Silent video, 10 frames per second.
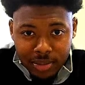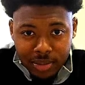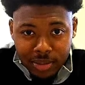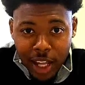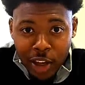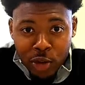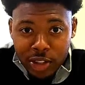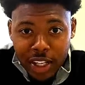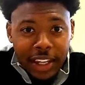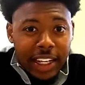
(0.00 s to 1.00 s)
Now you're
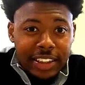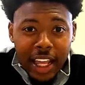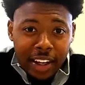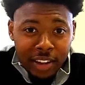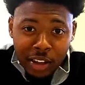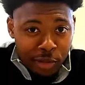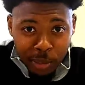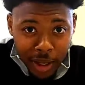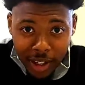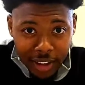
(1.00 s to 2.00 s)
saying that's not enough
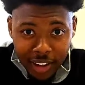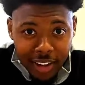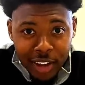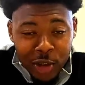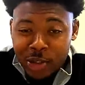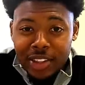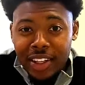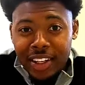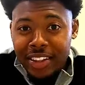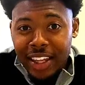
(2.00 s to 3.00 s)
money. You're
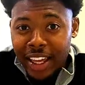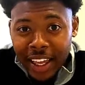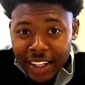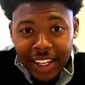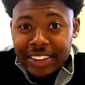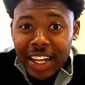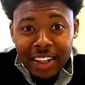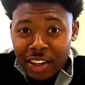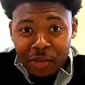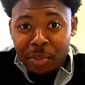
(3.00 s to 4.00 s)
saying that's not
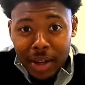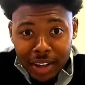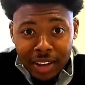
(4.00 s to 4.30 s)
enough money